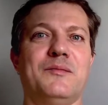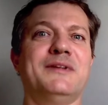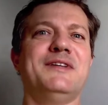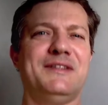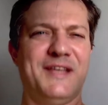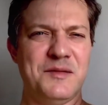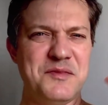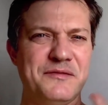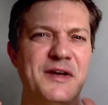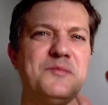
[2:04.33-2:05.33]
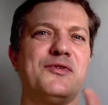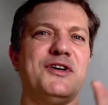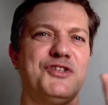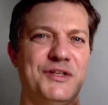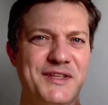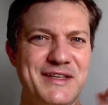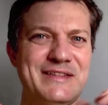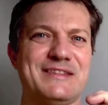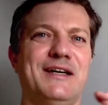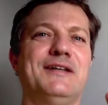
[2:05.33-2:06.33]
but it can be vibration
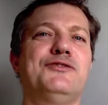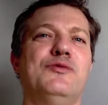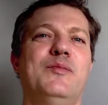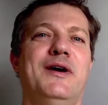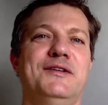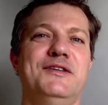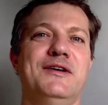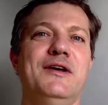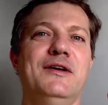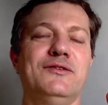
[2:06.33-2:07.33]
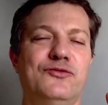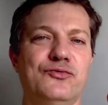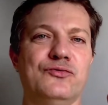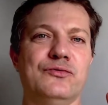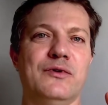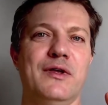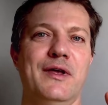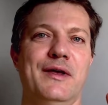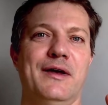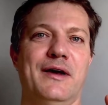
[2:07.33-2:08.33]
inside your body too
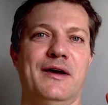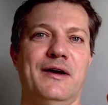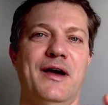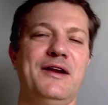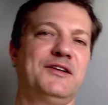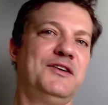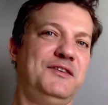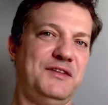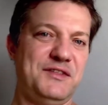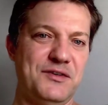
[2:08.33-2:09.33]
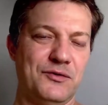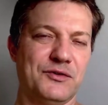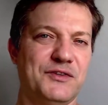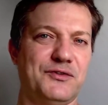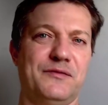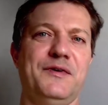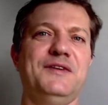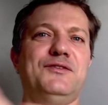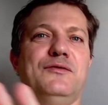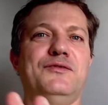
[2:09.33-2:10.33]
uh, electricity on the
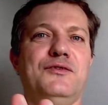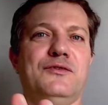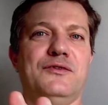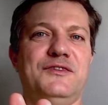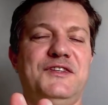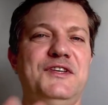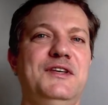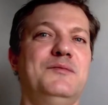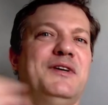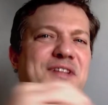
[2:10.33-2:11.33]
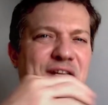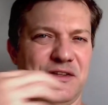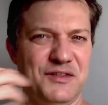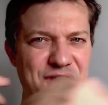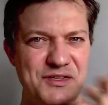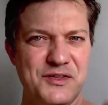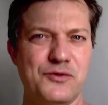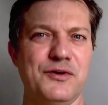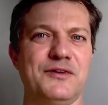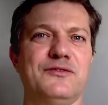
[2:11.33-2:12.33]
surface of your skin, but electricity
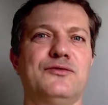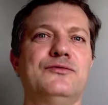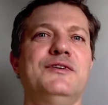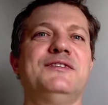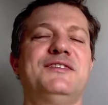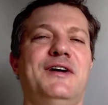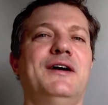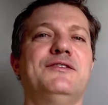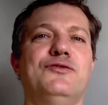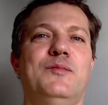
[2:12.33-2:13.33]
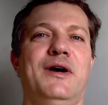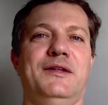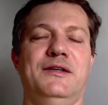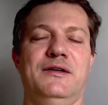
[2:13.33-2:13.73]
going through inside your body.